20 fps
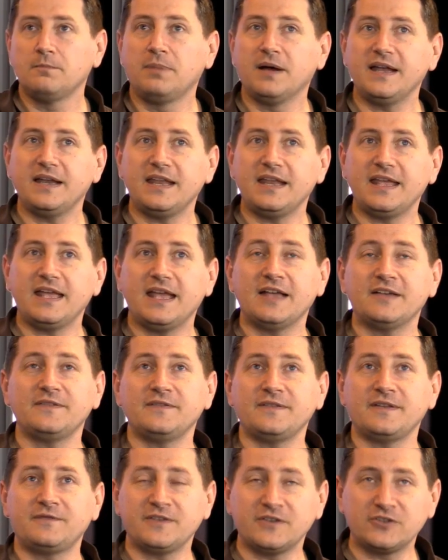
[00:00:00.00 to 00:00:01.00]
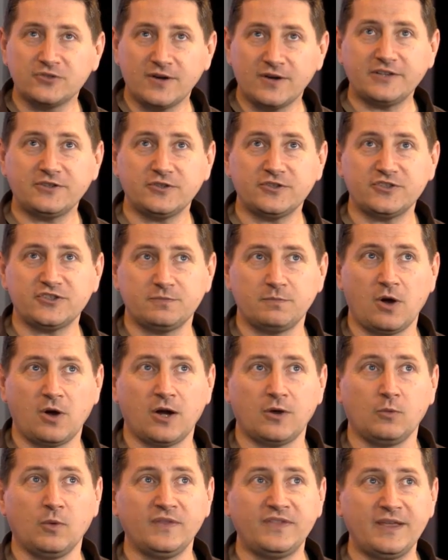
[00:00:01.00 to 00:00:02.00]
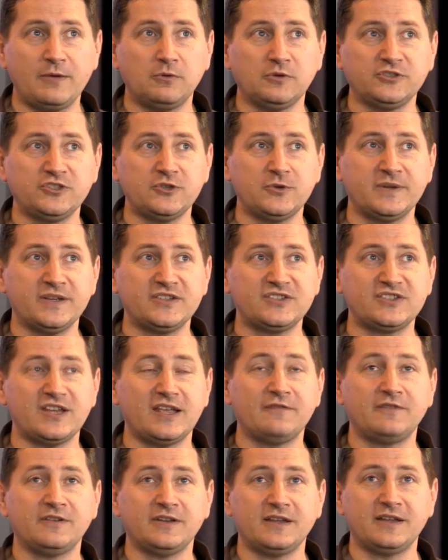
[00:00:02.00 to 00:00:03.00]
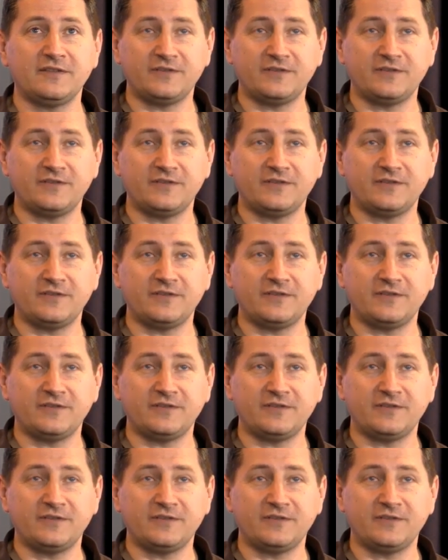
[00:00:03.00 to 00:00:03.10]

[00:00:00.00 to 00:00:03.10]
but uh, if a director is smart, what they will do is if, a,